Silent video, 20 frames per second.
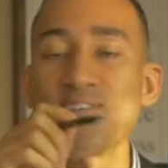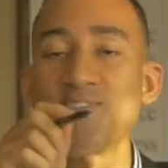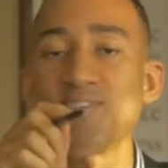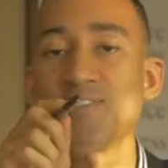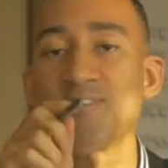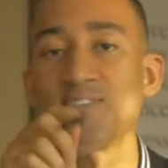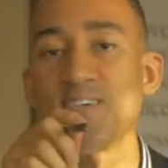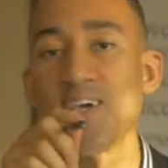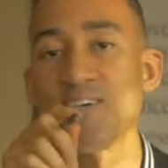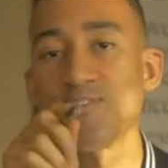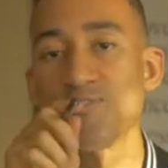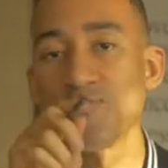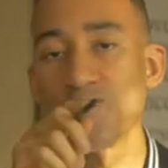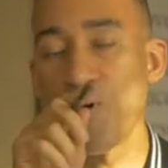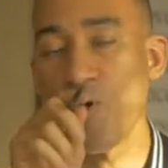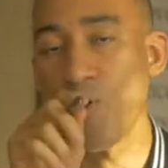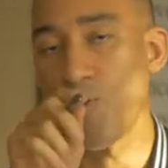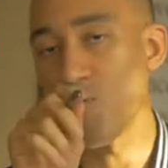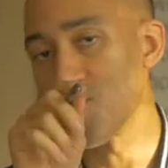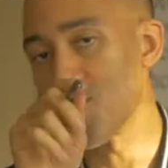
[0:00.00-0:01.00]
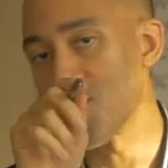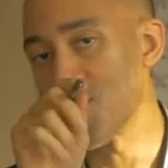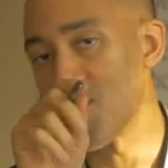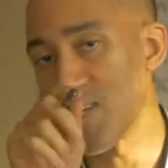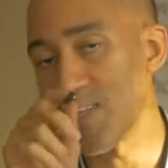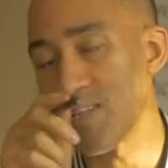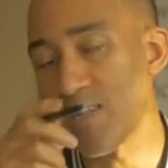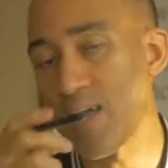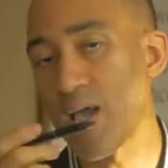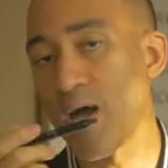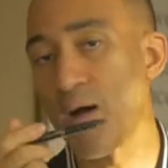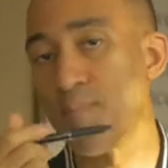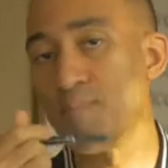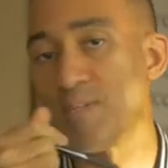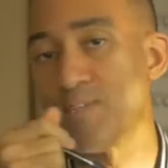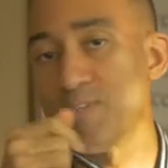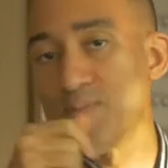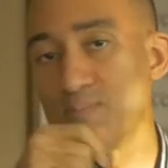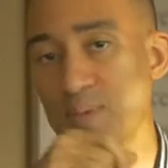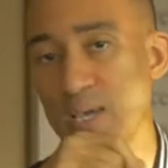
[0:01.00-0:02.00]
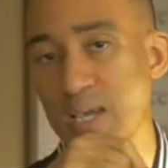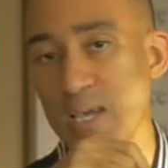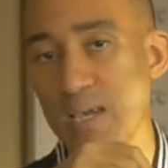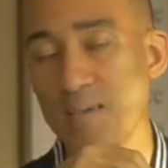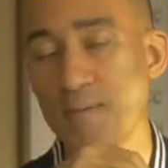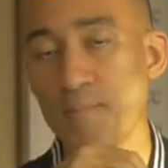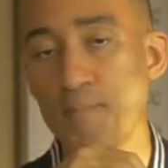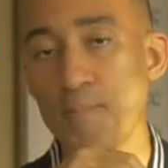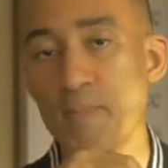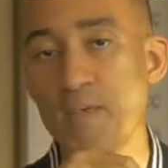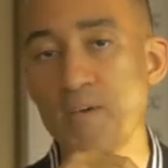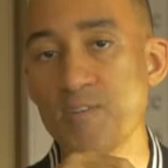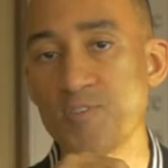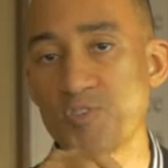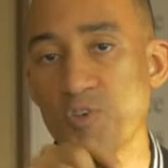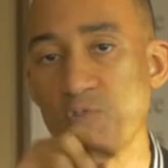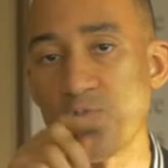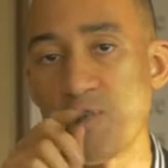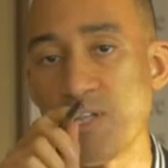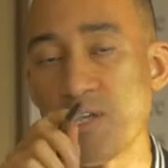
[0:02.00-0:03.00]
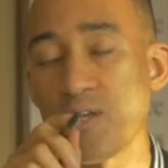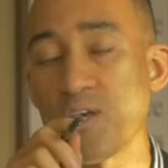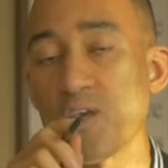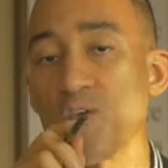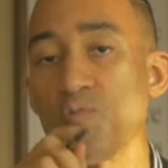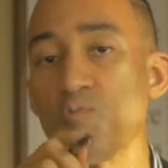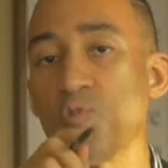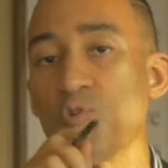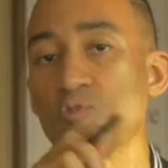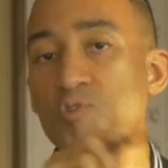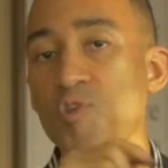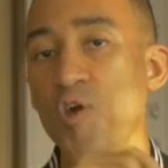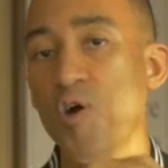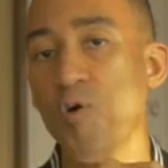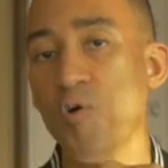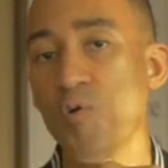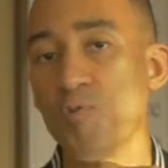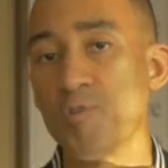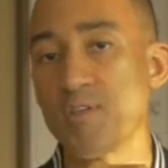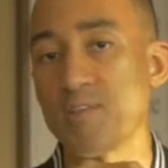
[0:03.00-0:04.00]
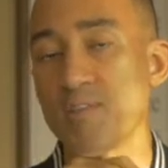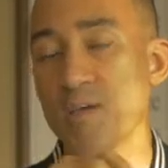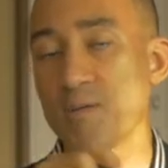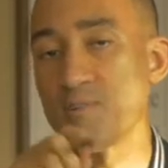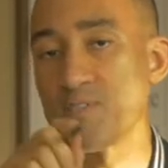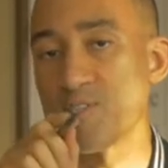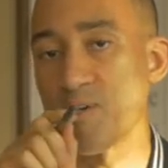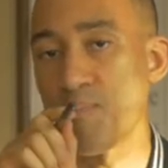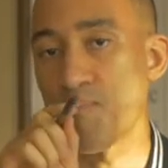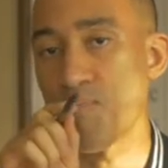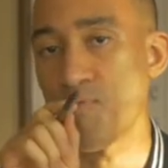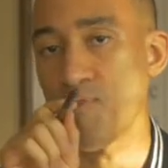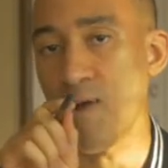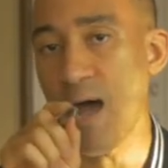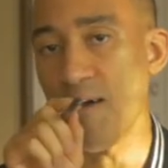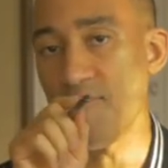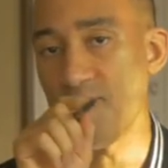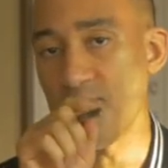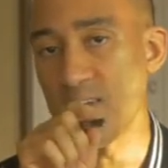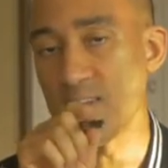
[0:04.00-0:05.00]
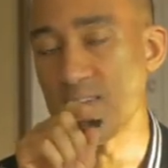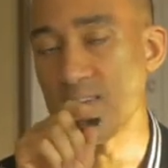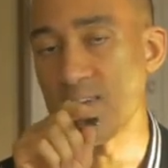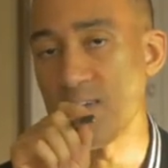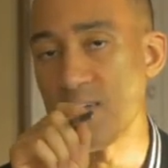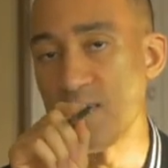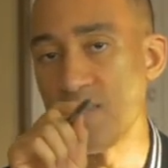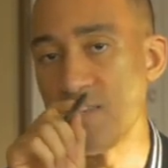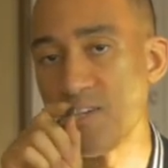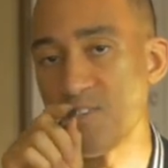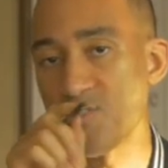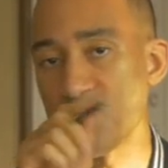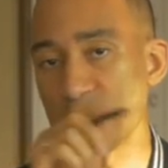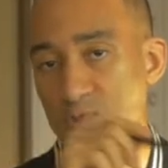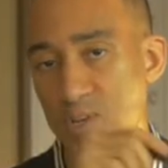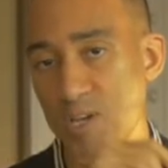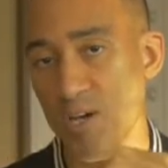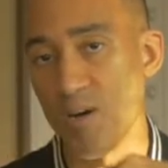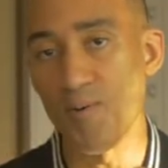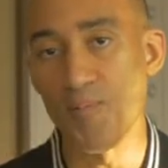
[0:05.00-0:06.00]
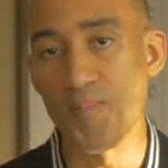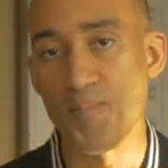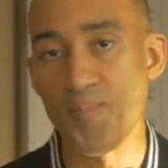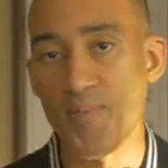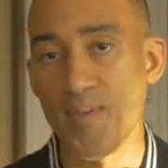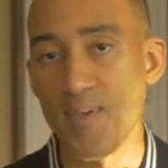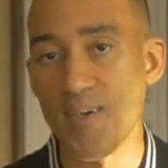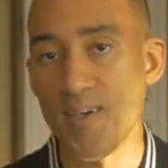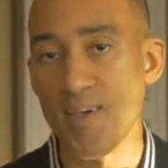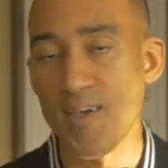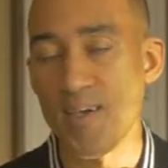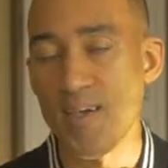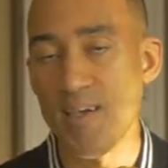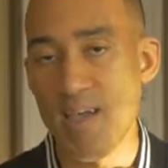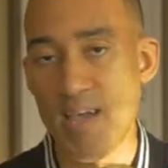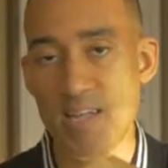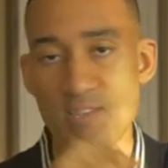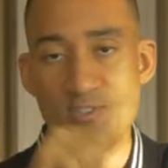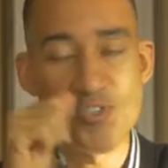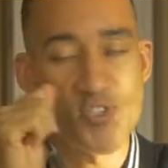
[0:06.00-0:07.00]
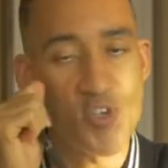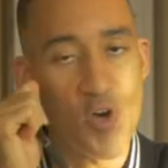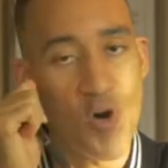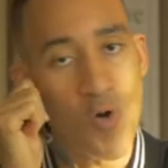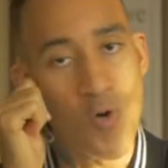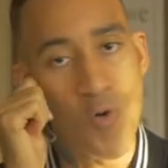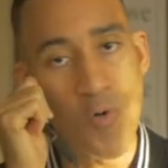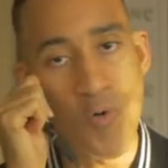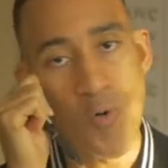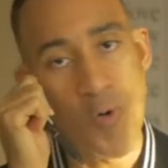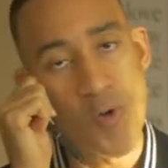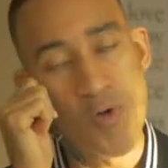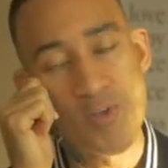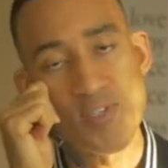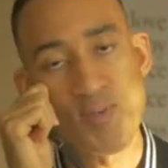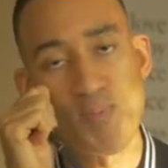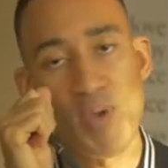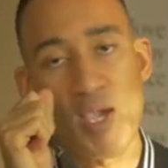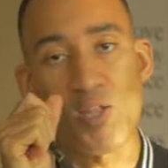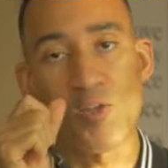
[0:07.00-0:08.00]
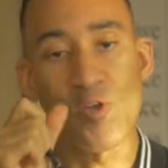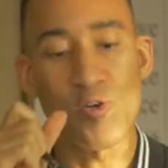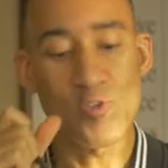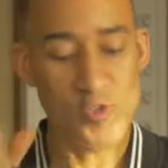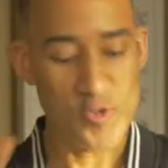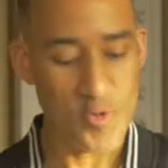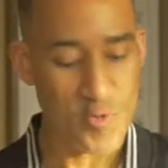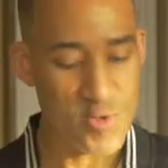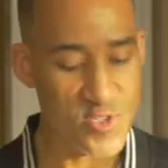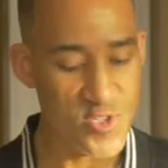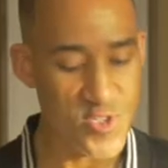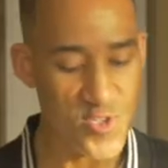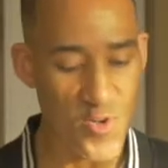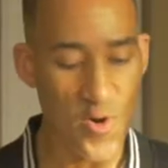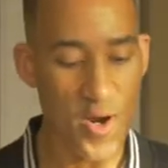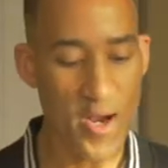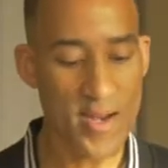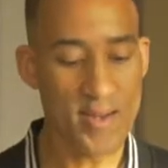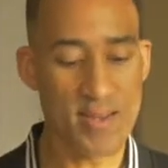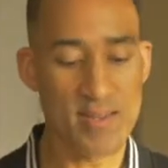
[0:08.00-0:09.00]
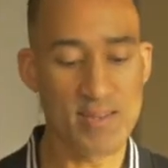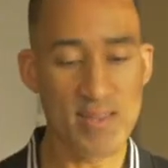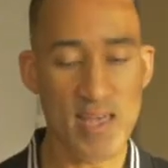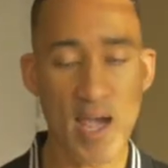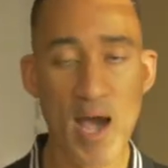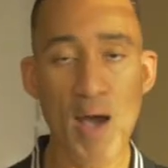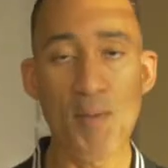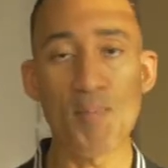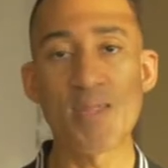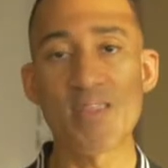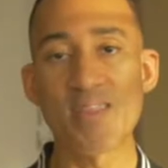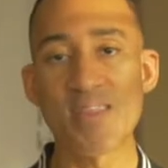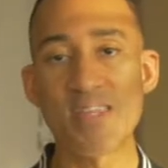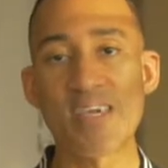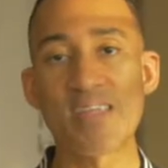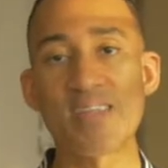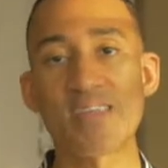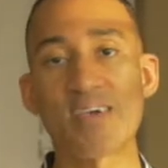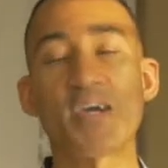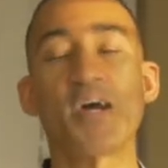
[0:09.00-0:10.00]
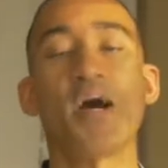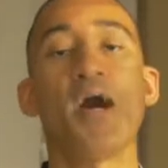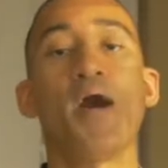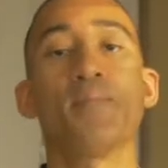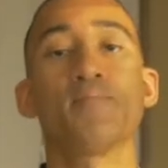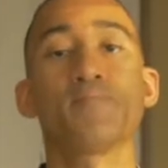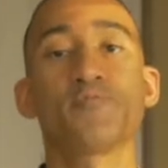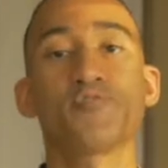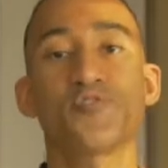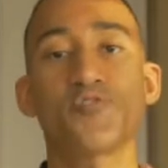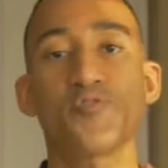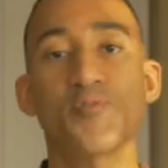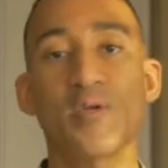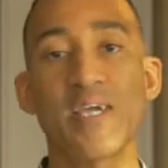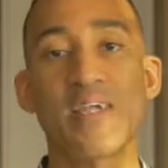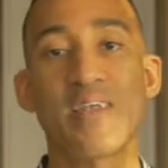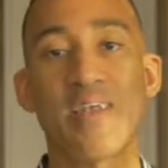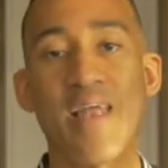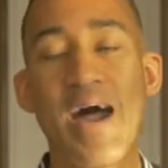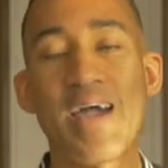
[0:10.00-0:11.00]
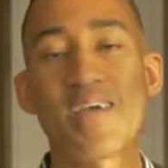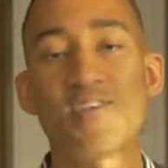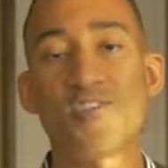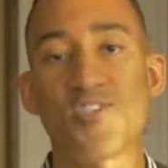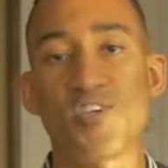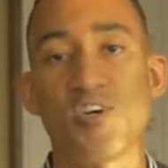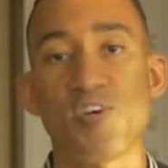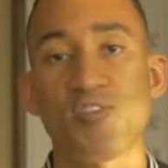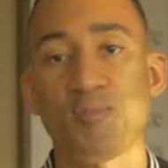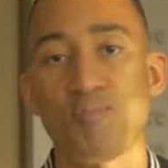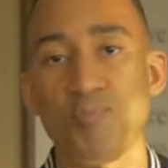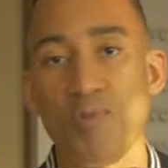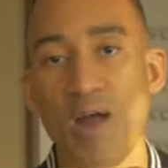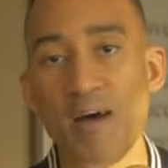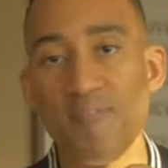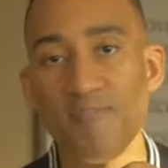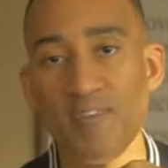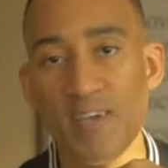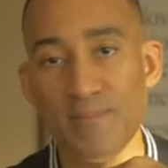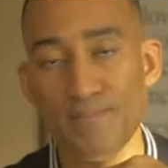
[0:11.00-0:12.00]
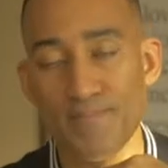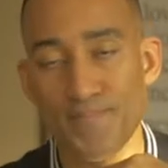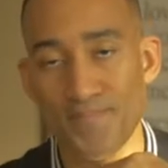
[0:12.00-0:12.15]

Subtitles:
says, no, send Naaman to me so that he will know that there is a prophet in Israel. And so, to make a long story short, Naaman then comes to Elisha, the prophet.